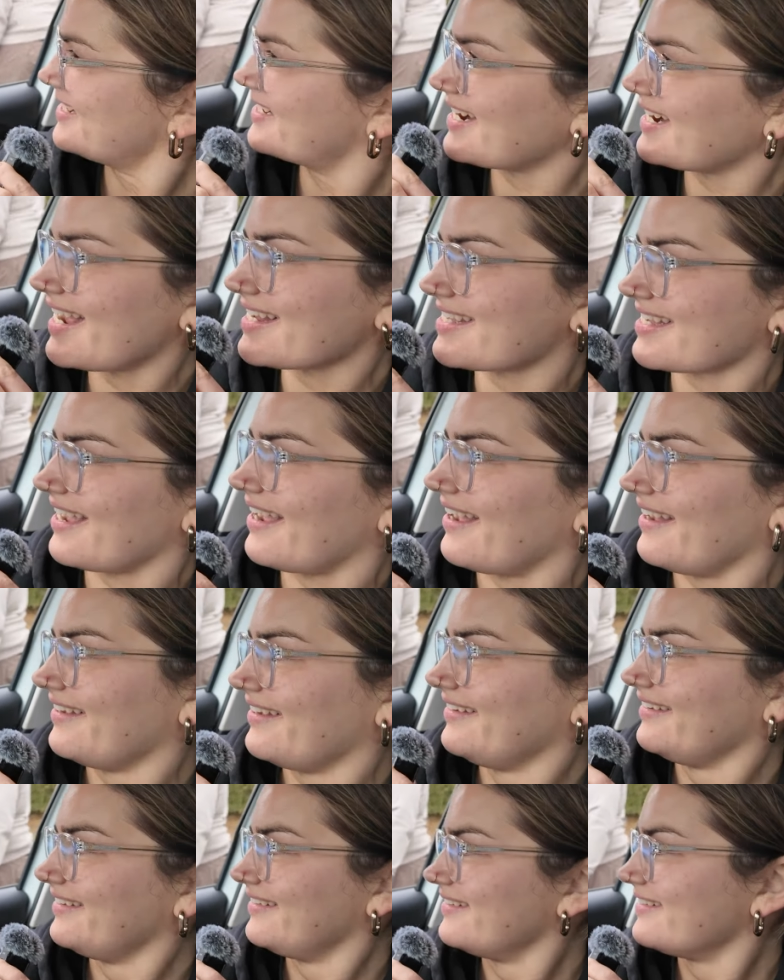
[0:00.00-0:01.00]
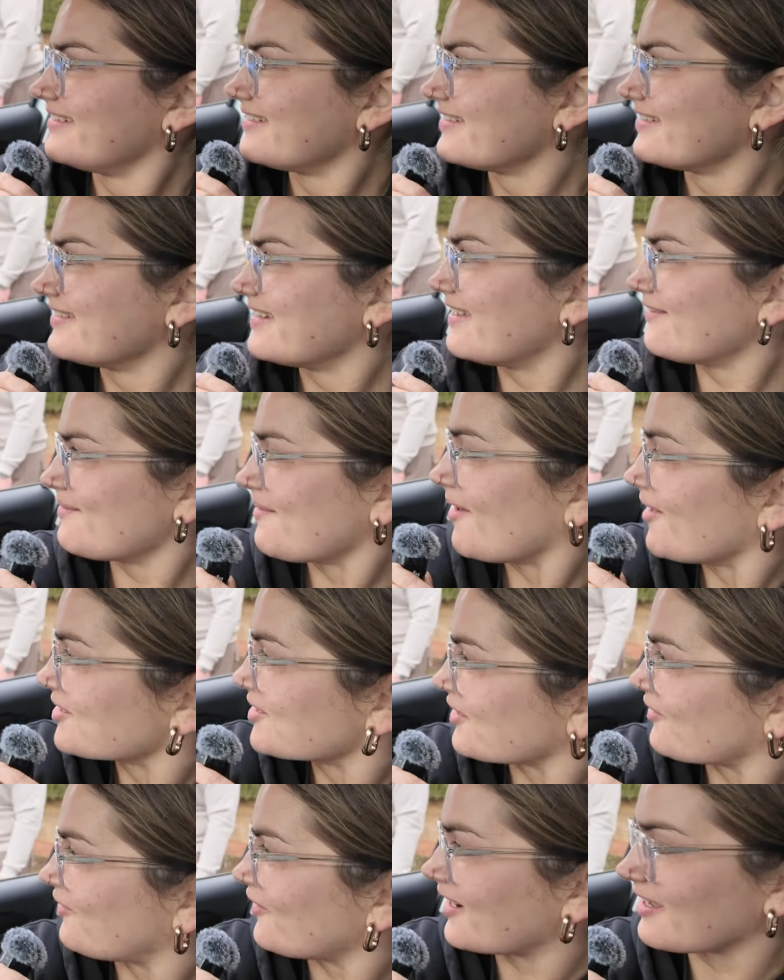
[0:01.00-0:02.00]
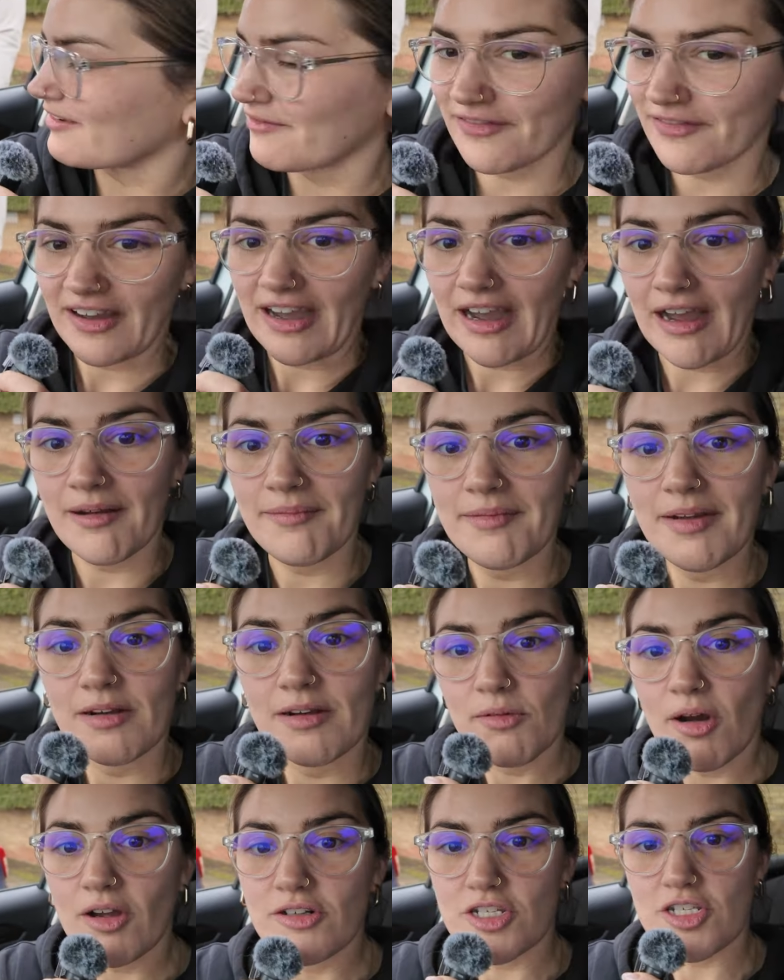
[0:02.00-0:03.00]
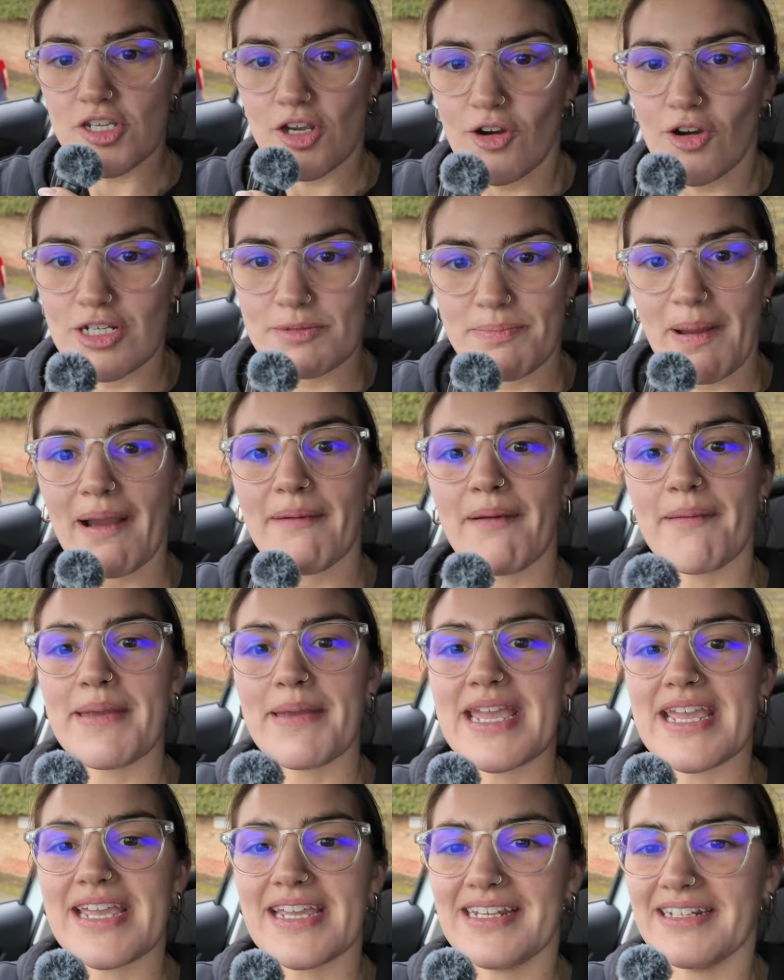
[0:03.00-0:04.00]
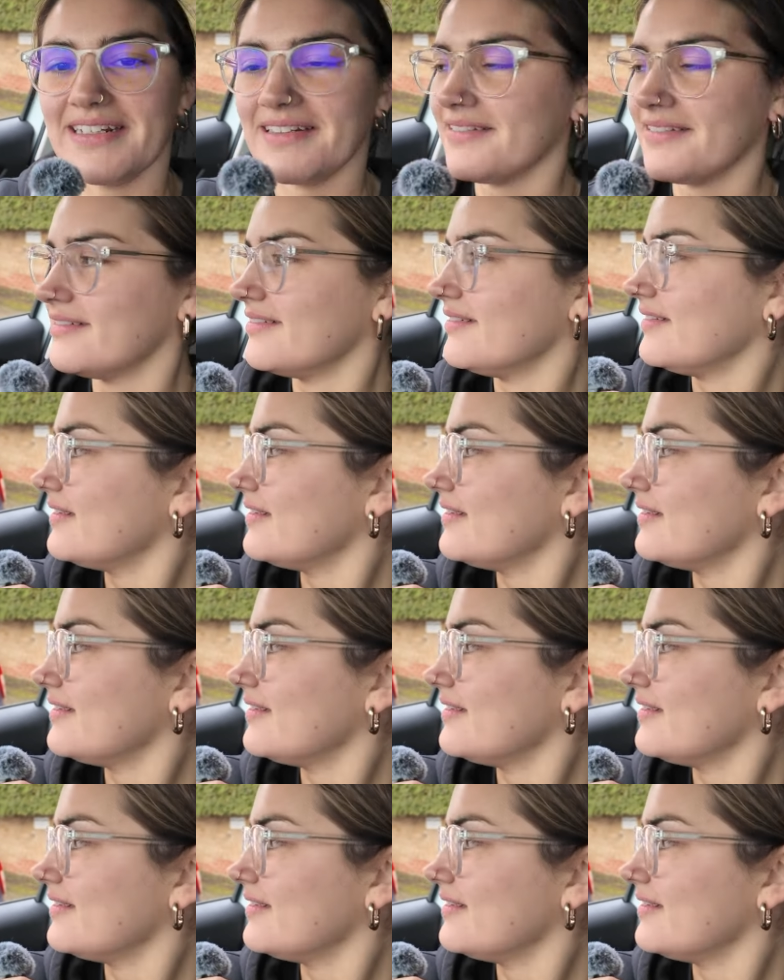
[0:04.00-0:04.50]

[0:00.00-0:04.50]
Jezza, never mind your fucking farm. What does horsepower mean?